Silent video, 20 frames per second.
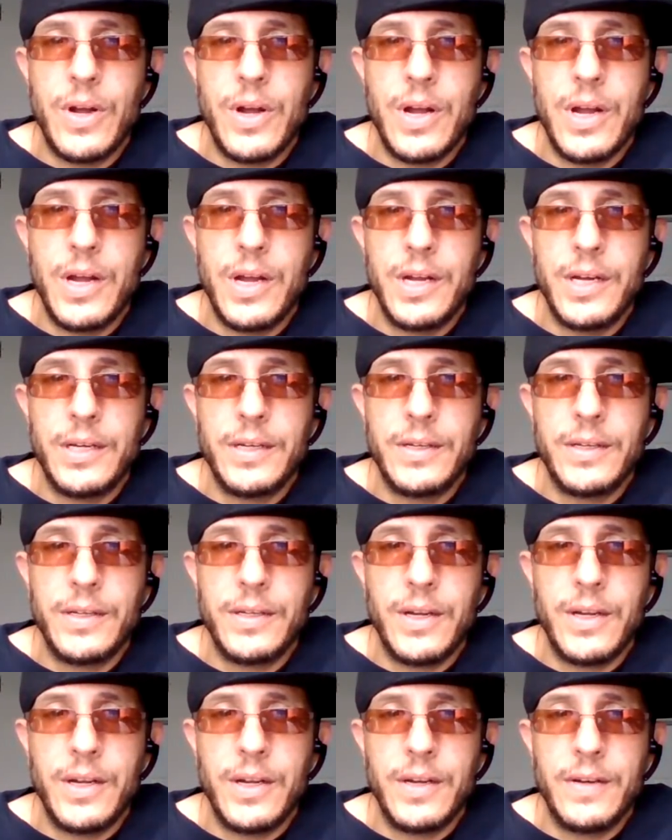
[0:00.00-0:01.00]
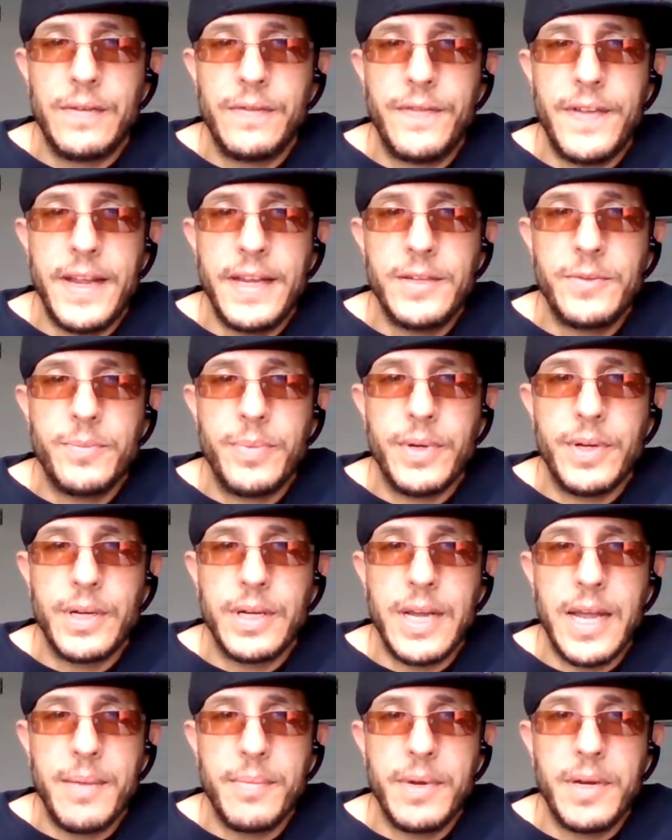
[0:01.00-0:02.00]
on Facebook,
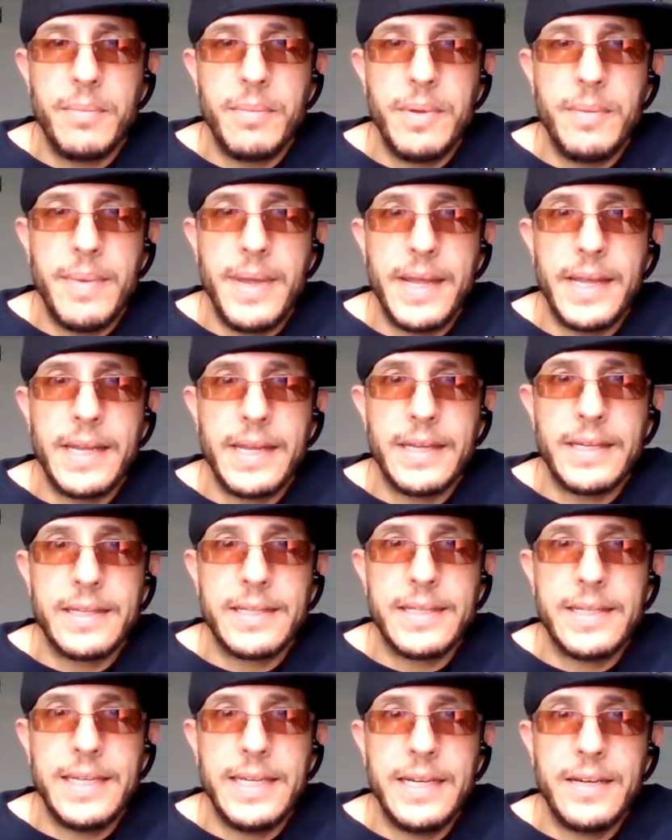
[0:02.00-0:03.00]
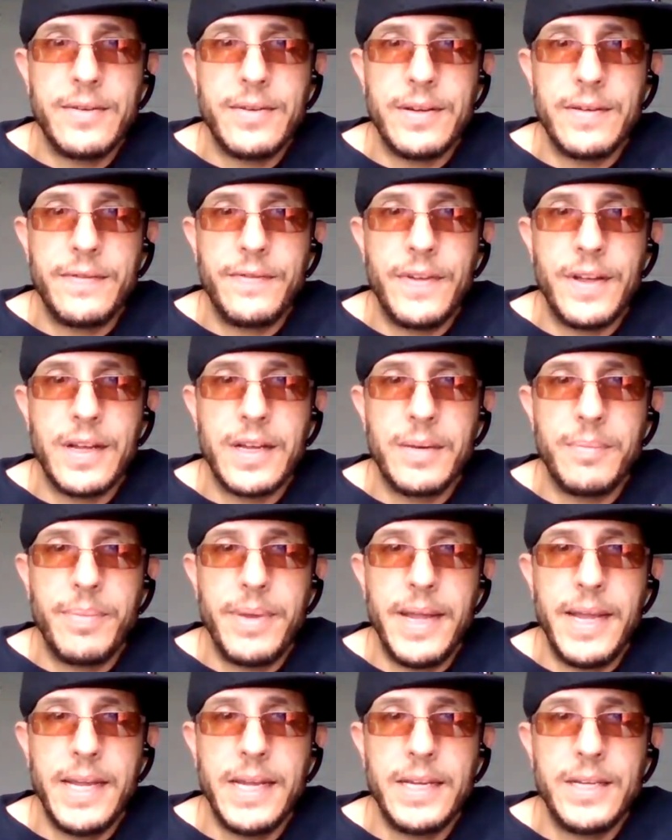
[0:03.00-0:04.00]
I'm going to be making a secret fucking
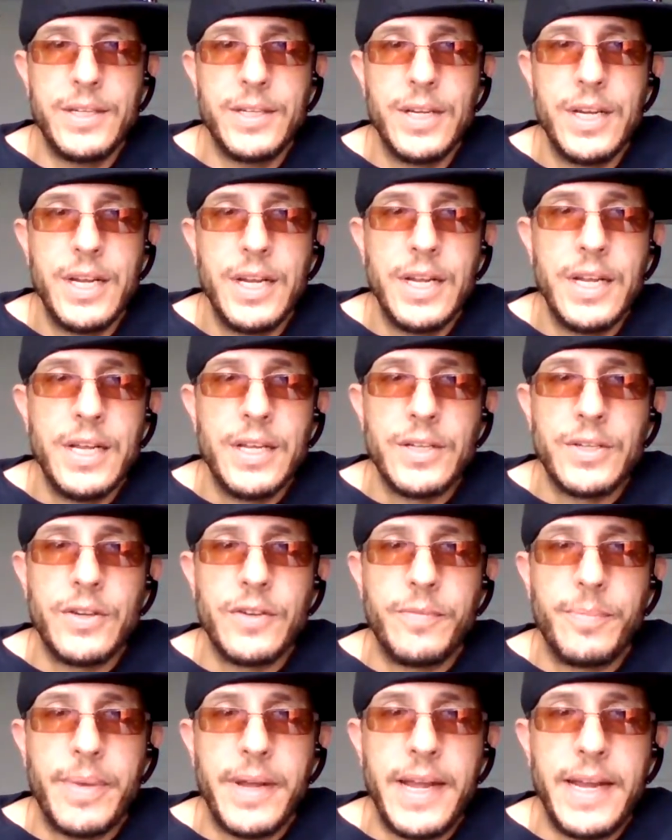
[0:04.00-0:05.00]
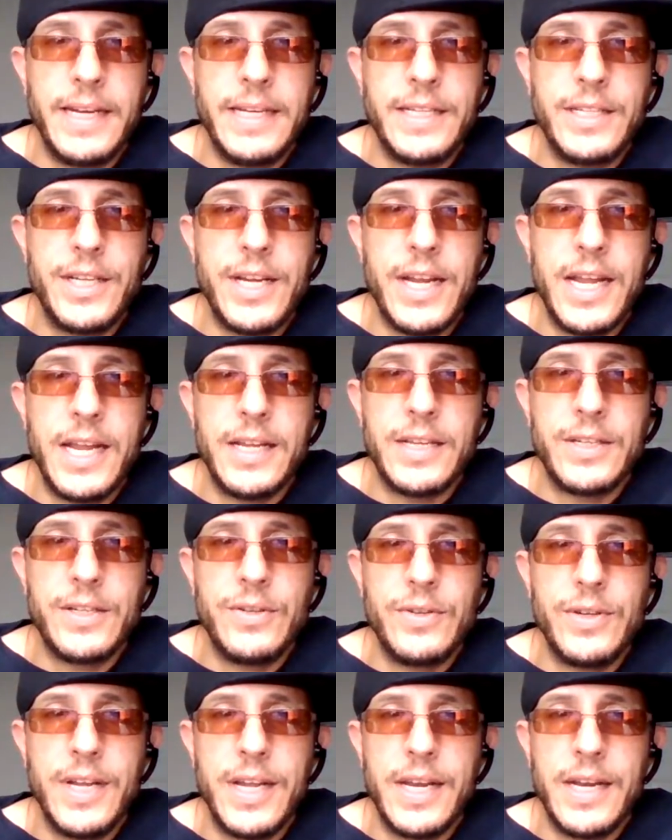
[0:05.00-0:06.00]
page. So if by any chance
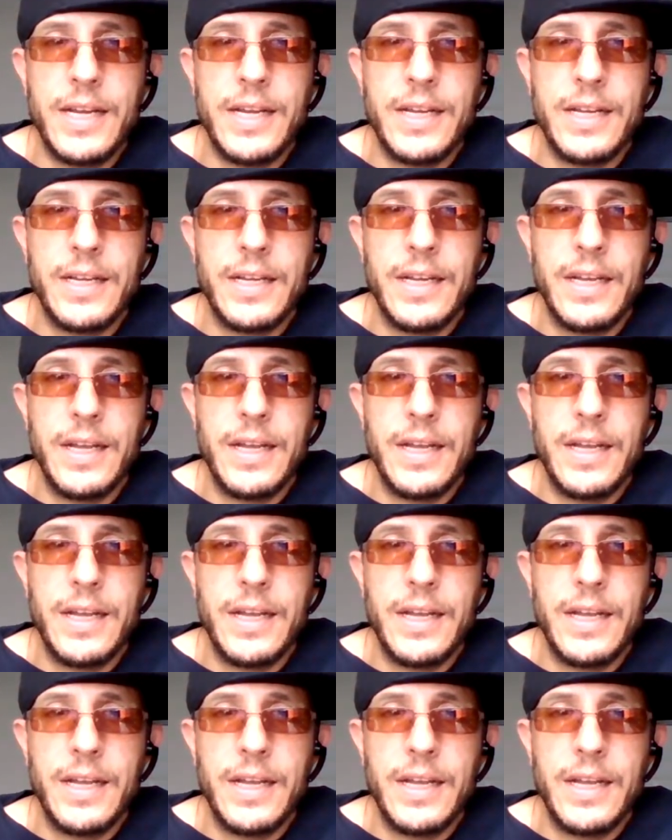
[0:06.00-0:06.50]
you get a